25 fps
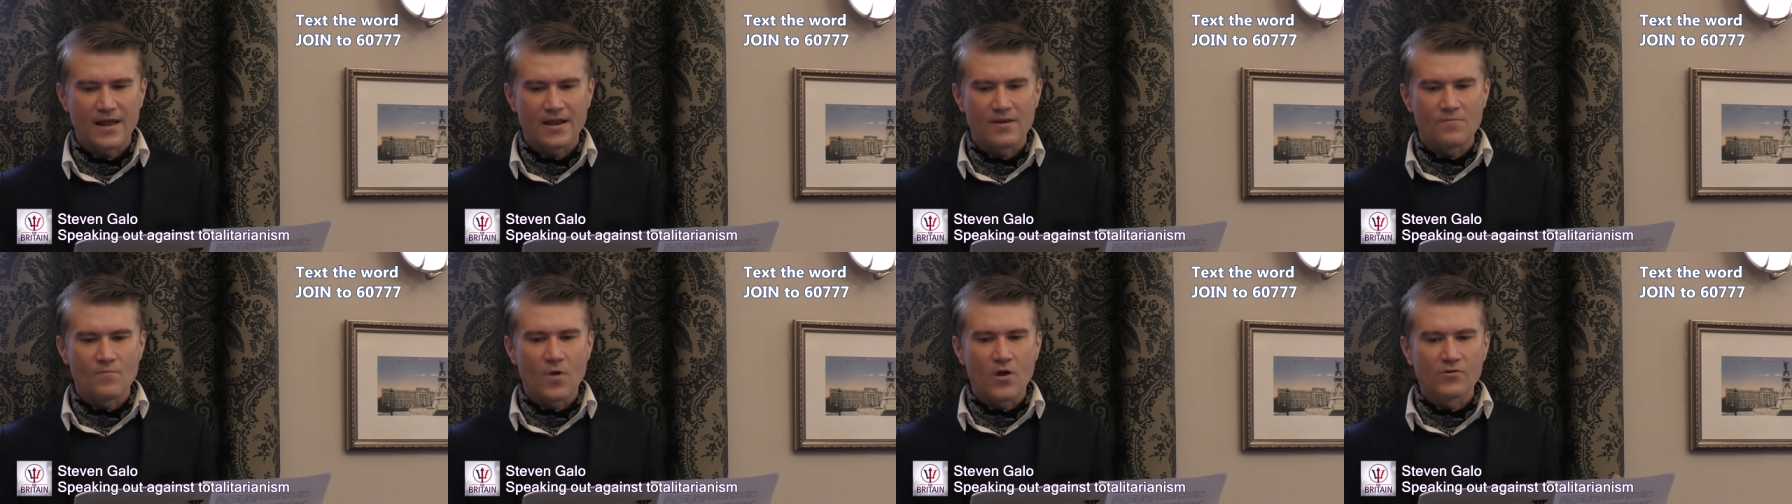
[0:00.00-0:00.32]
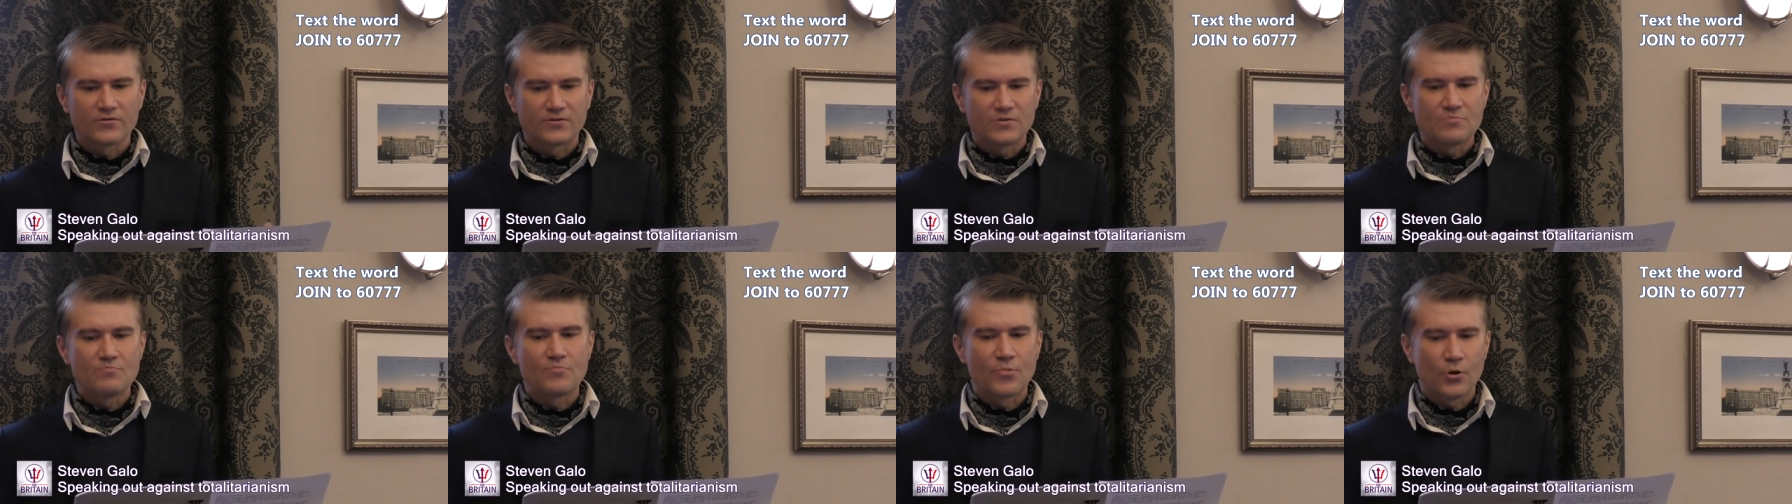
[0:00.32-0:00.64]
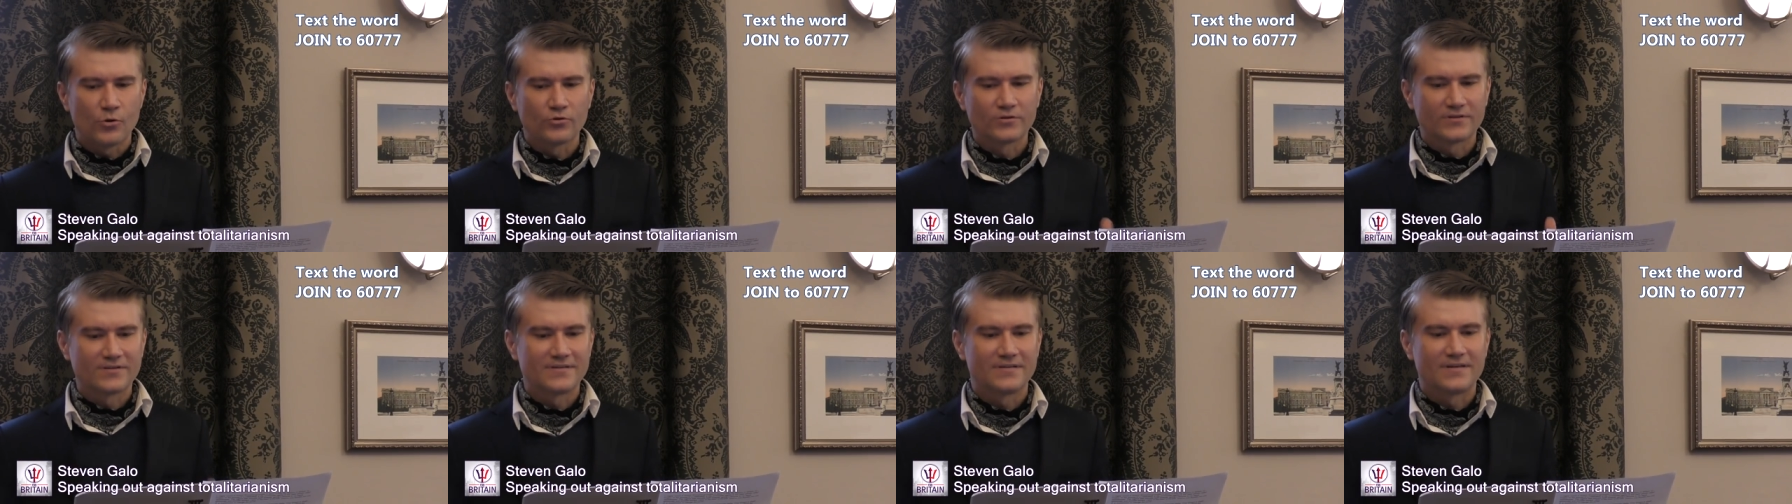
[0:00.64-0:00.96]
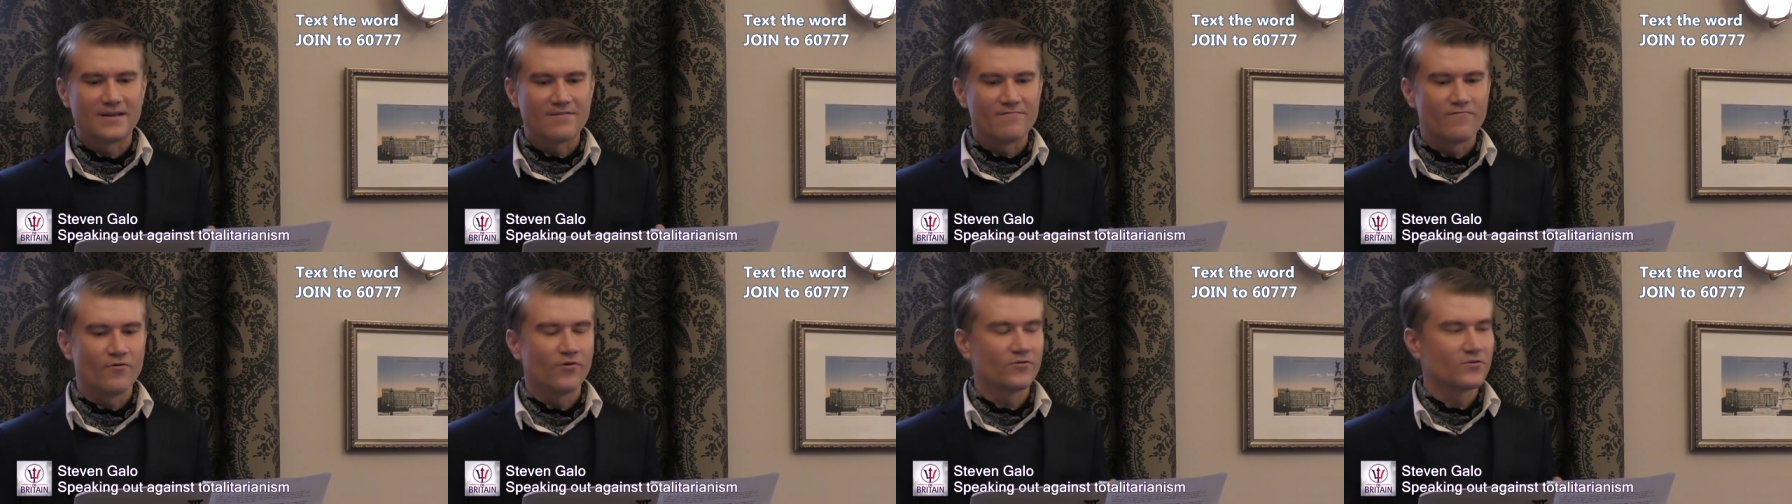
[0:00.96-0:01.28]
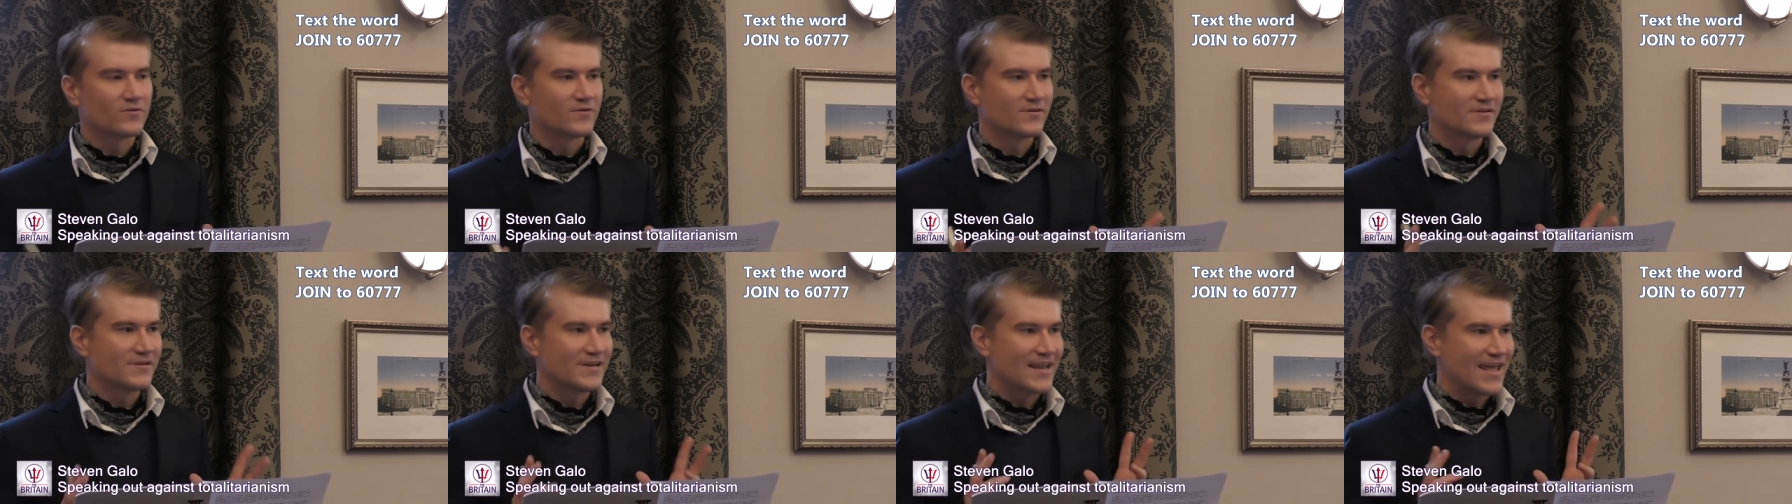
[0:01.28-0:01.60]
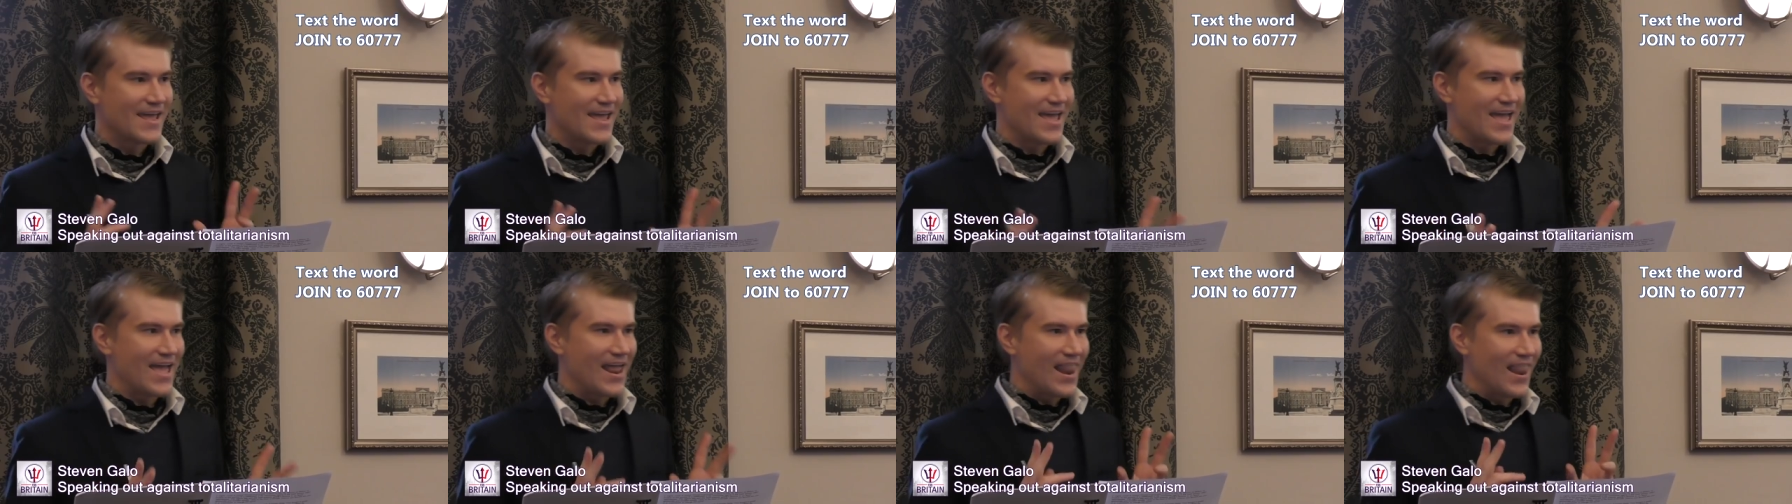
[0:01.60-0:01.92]
and most importantly, what
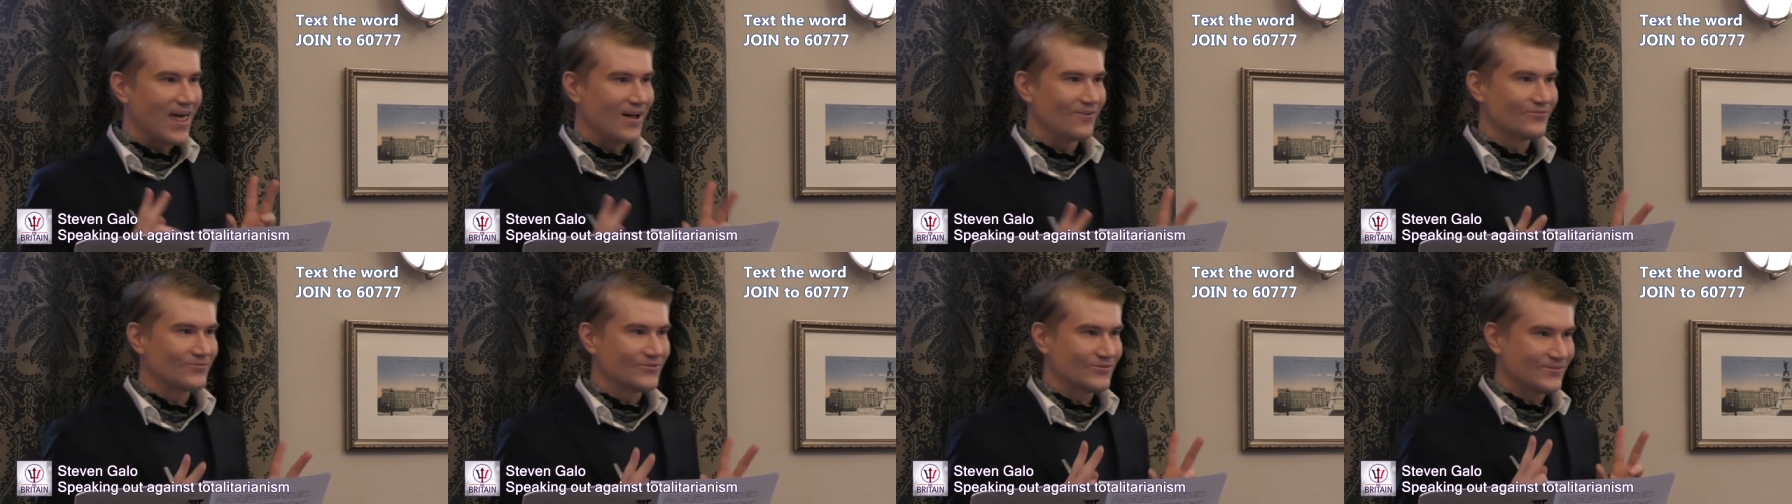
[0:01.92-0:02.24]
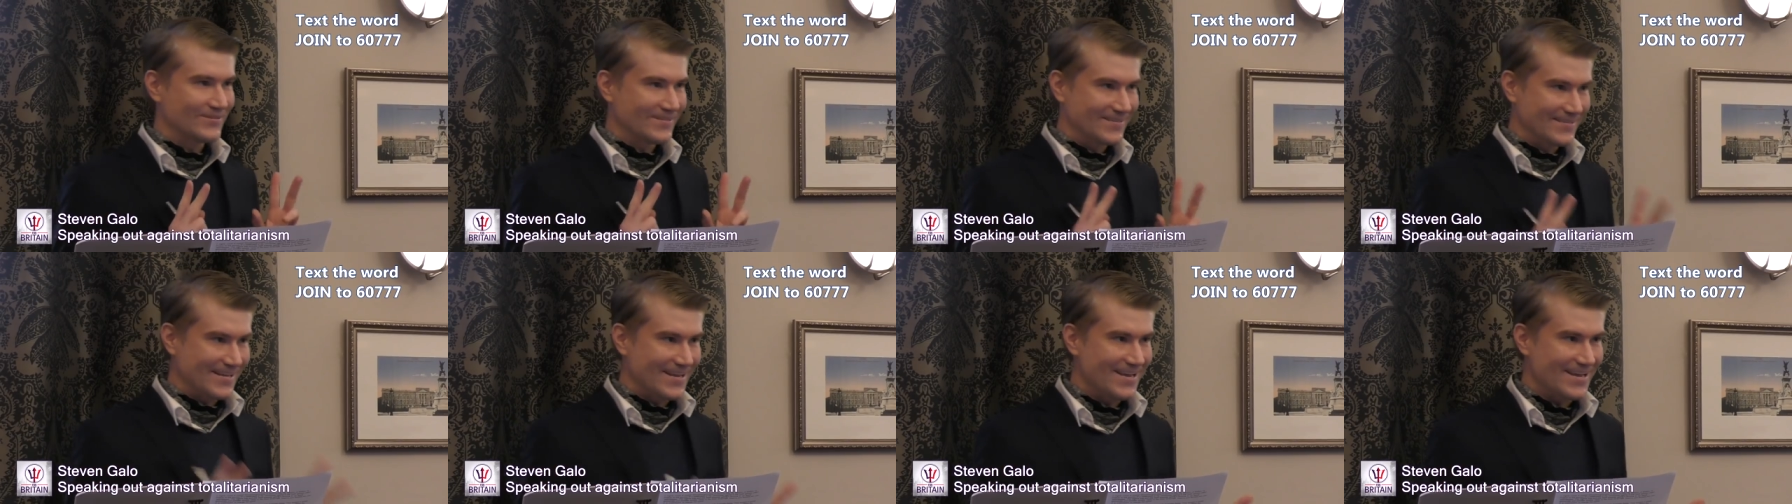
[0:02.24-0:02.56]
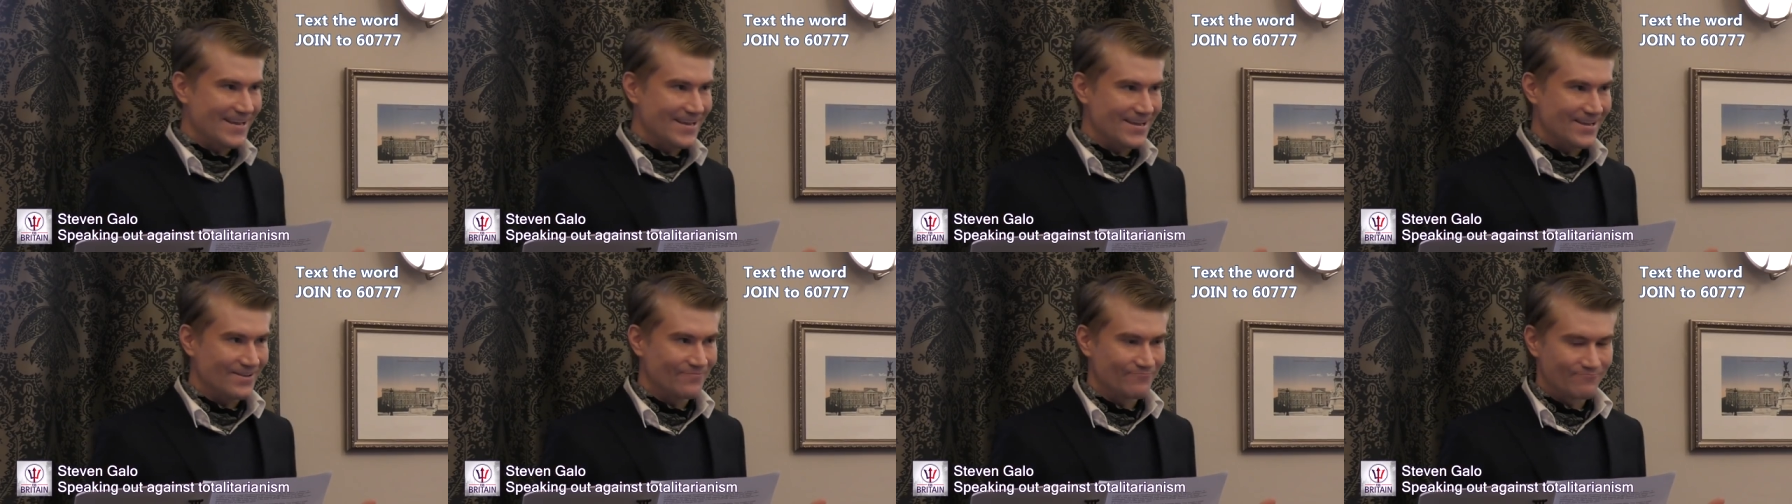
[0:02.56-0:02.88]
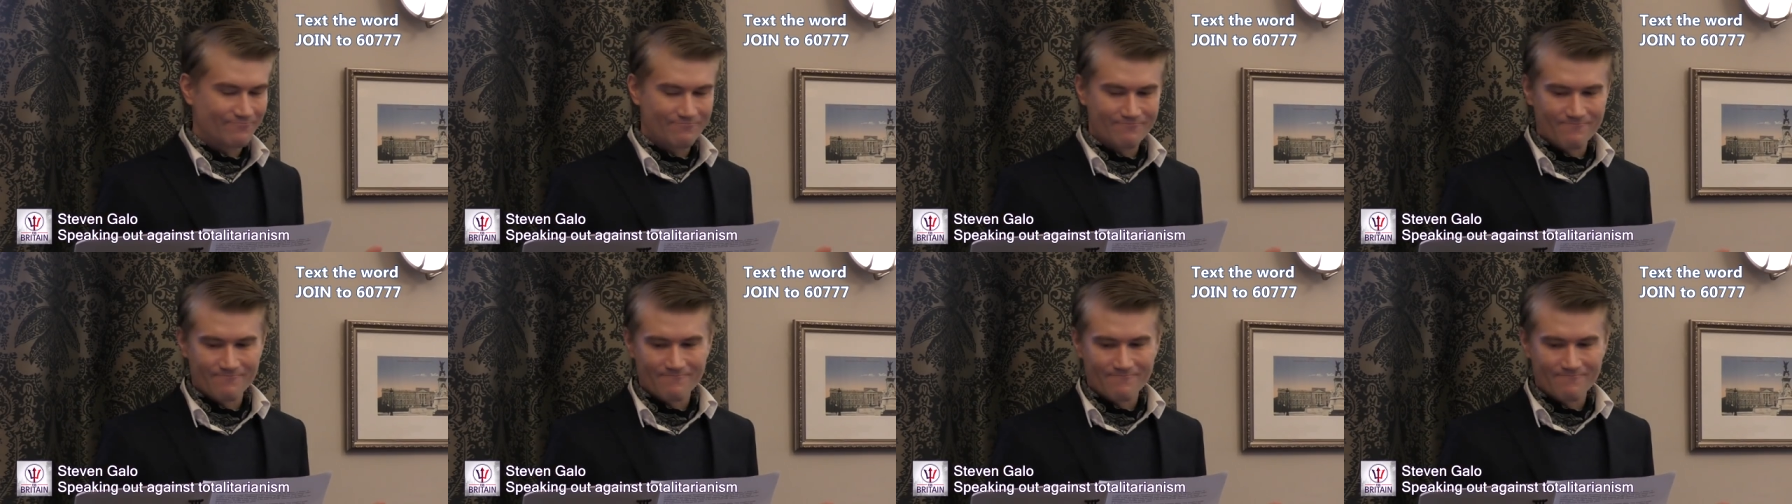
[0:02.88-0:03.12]
they're allowed to see.